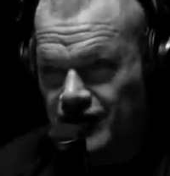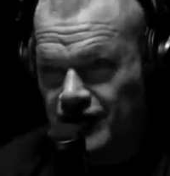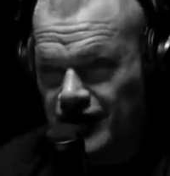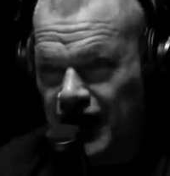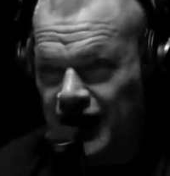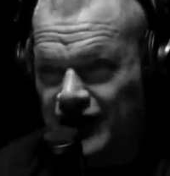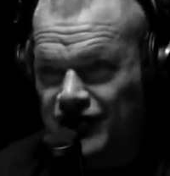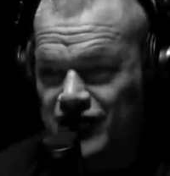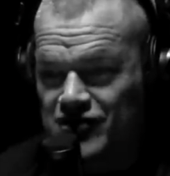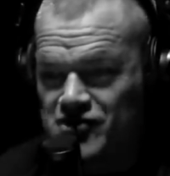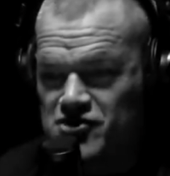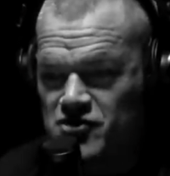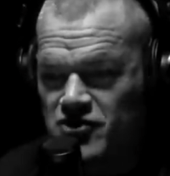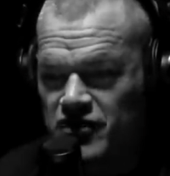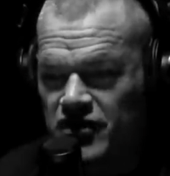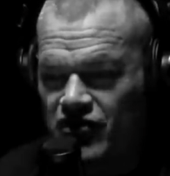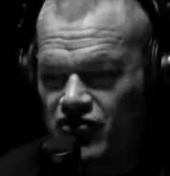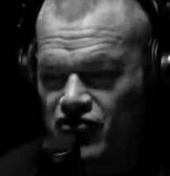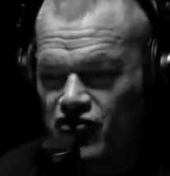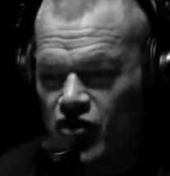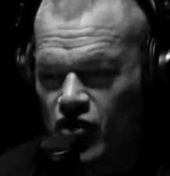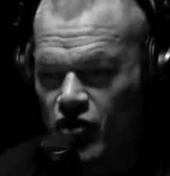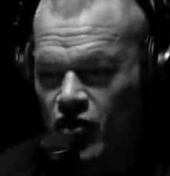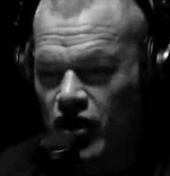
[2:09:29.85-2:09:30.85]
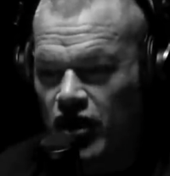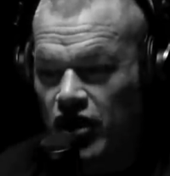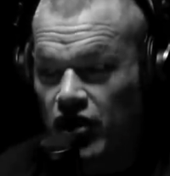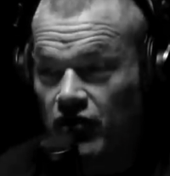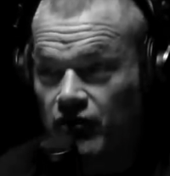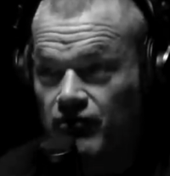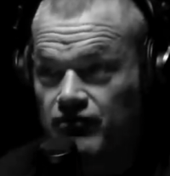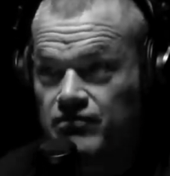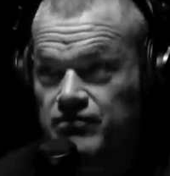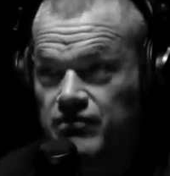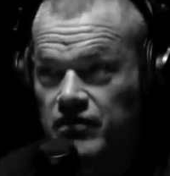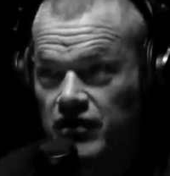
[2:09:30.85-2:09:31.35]
I thought you were gonna throw a
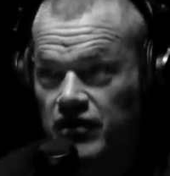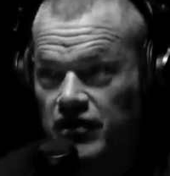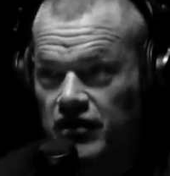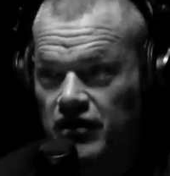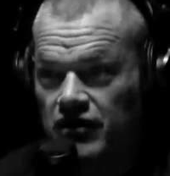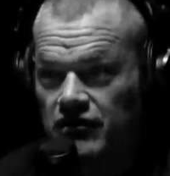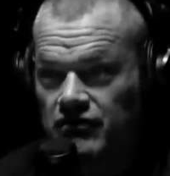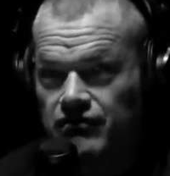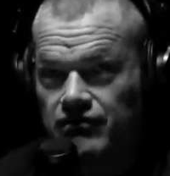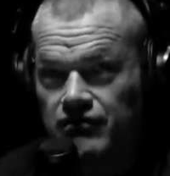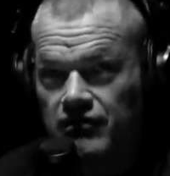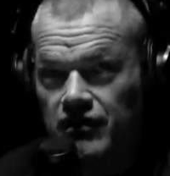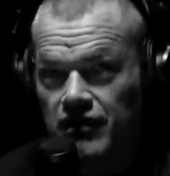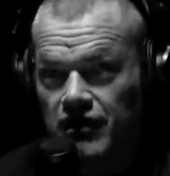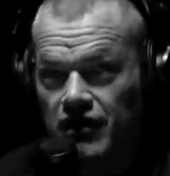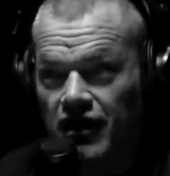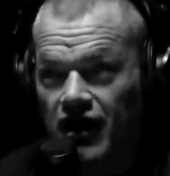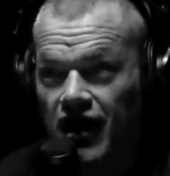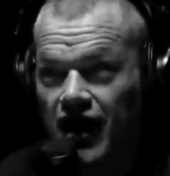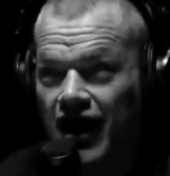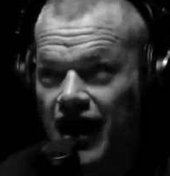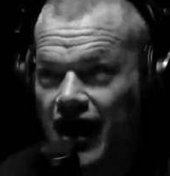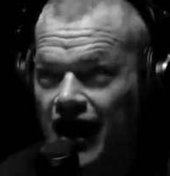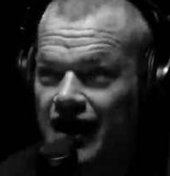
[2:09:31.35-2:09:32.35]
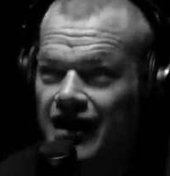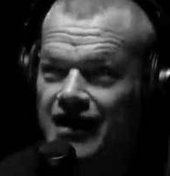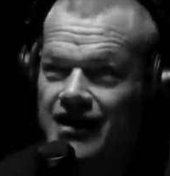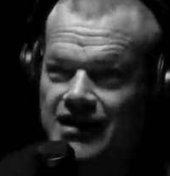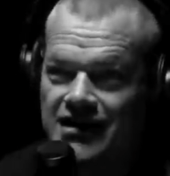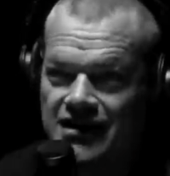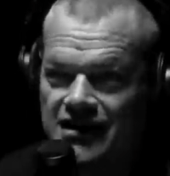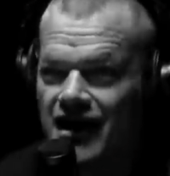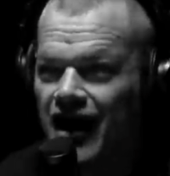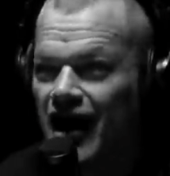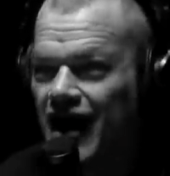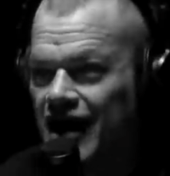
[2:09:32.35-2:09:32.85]
a, a
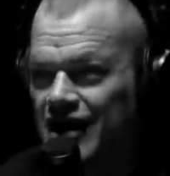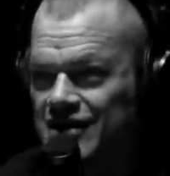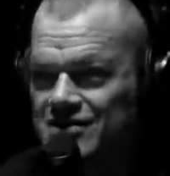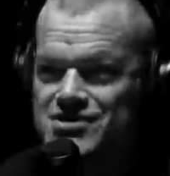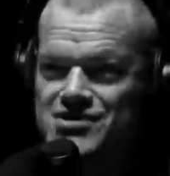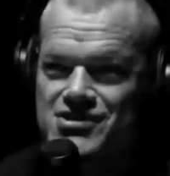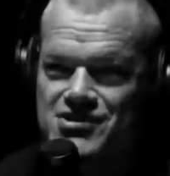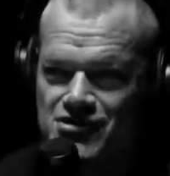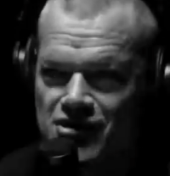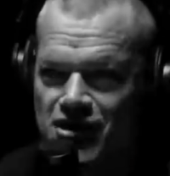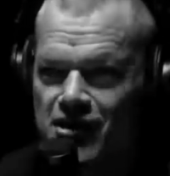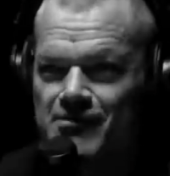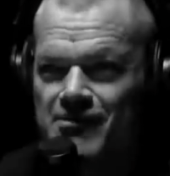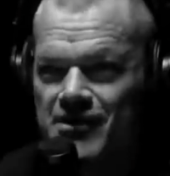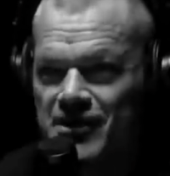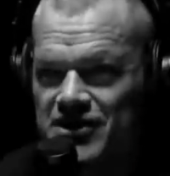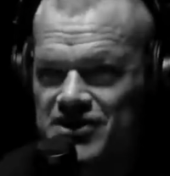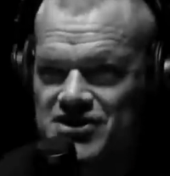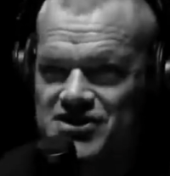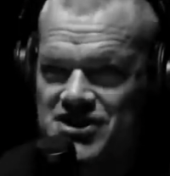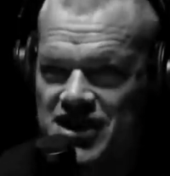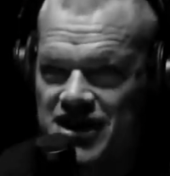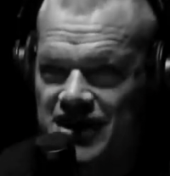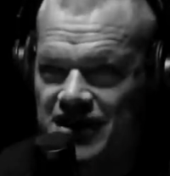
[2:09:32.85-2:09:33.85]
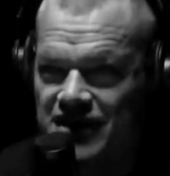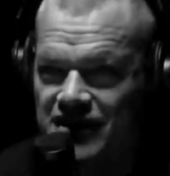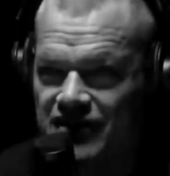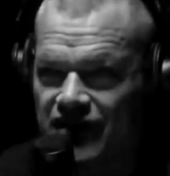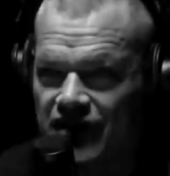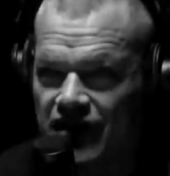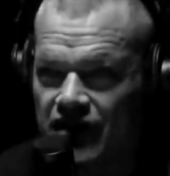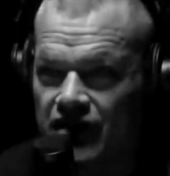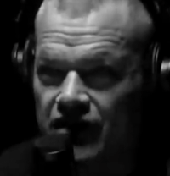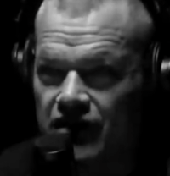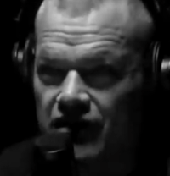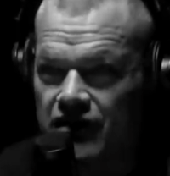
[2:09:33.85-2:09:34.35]
Haagen Dazs strawberry shake
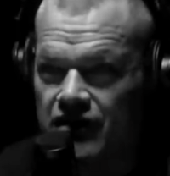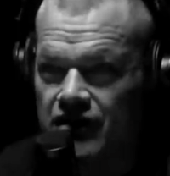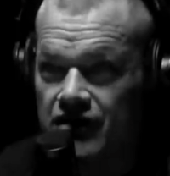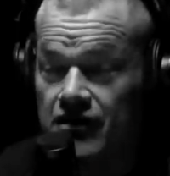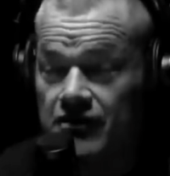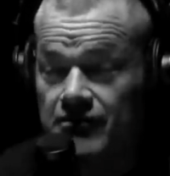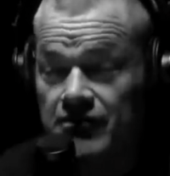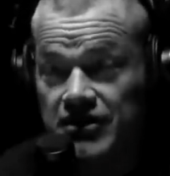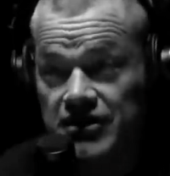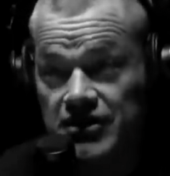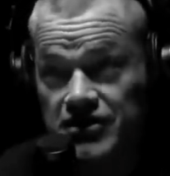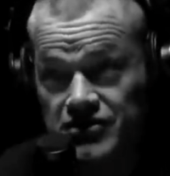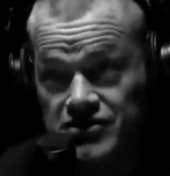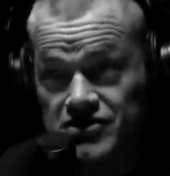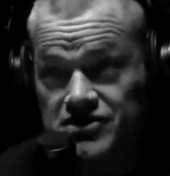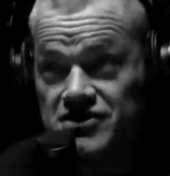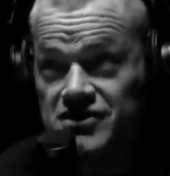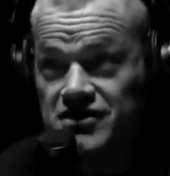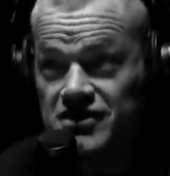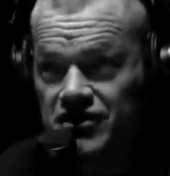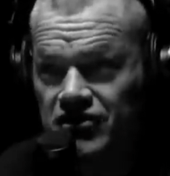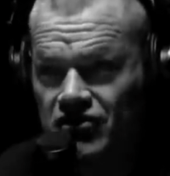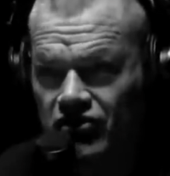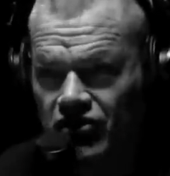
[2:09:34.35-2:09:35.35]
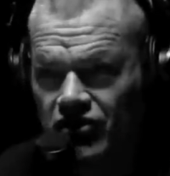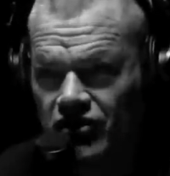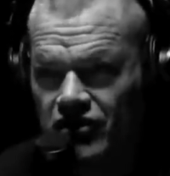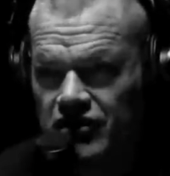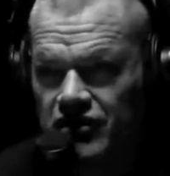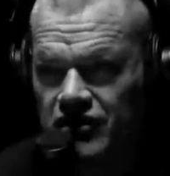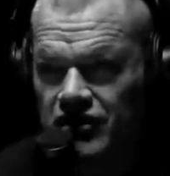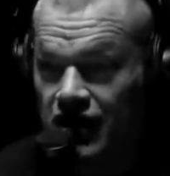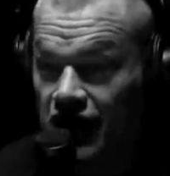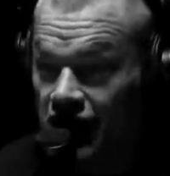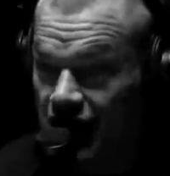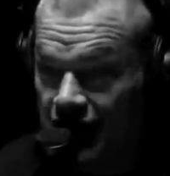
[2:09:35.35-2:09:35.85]
oh, in there. Yeah, but here's the deal:
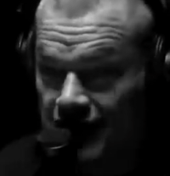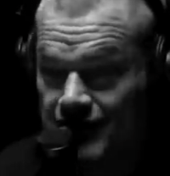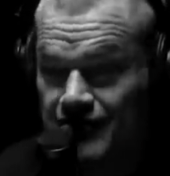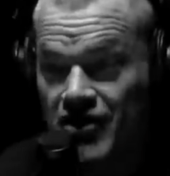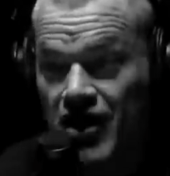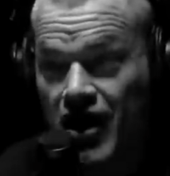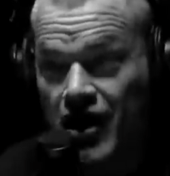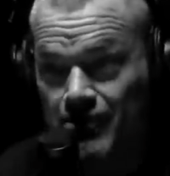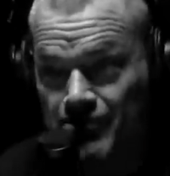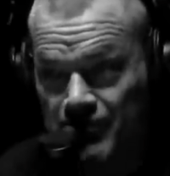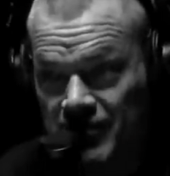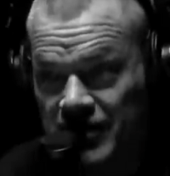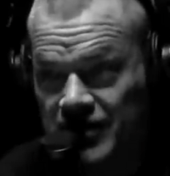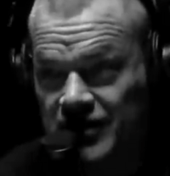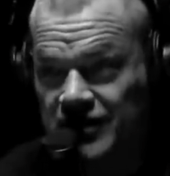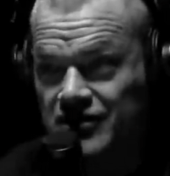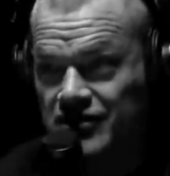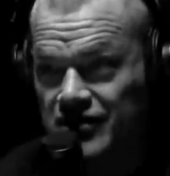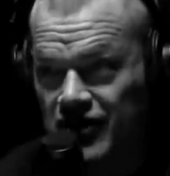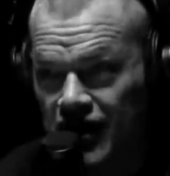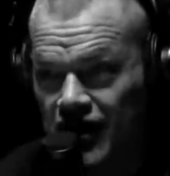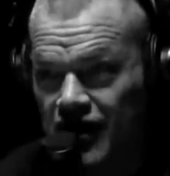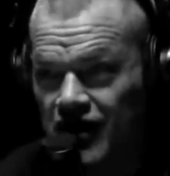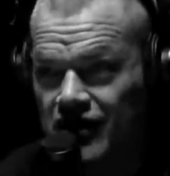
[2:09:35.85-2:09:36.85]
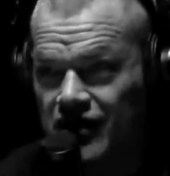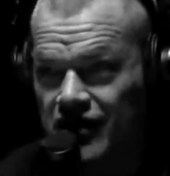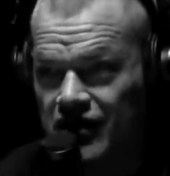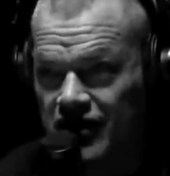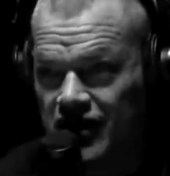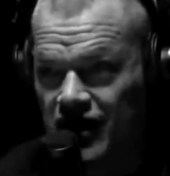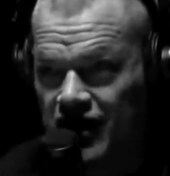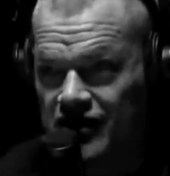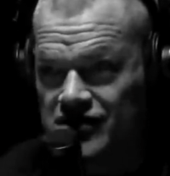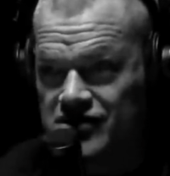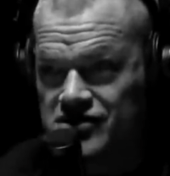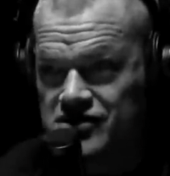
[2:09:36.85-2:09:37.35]
I'm not picking the Haagen
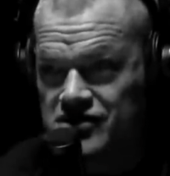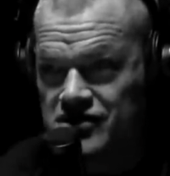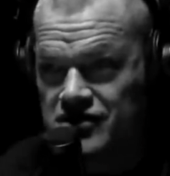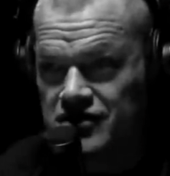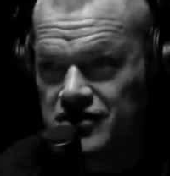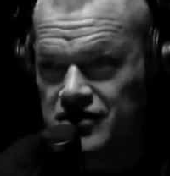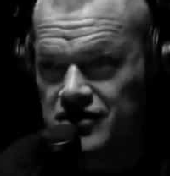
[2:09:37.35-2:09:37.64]
Dazs.